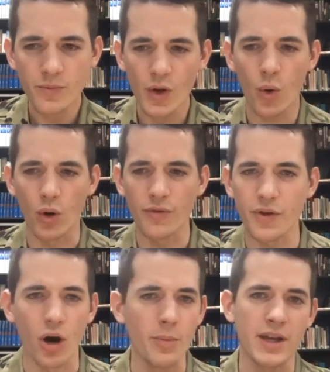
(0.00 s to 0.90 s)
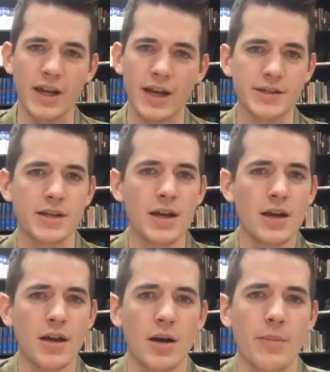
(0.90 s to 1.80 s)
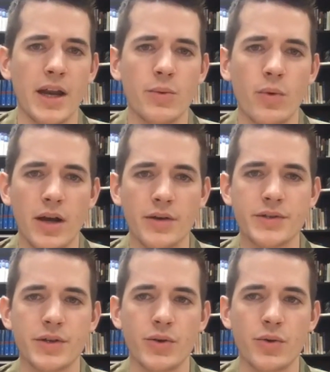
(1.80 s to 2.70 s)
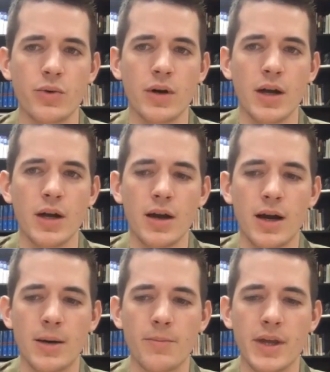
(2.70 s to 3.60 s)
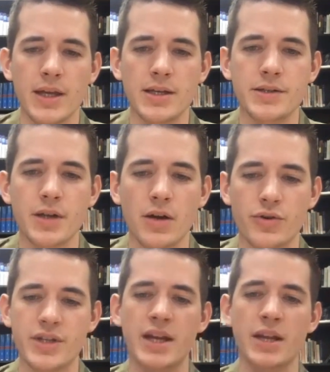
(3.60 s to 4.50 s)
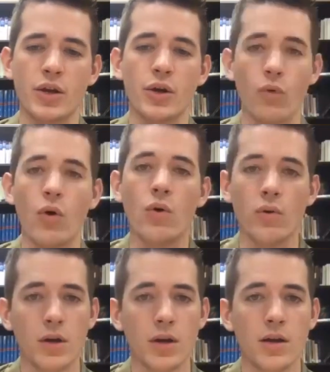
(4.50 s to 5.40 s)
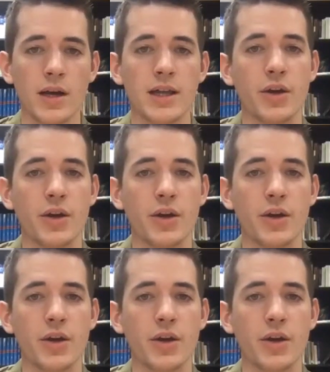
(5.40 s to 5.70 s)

or if they're Army cadets, anyone else who is understanding their role in the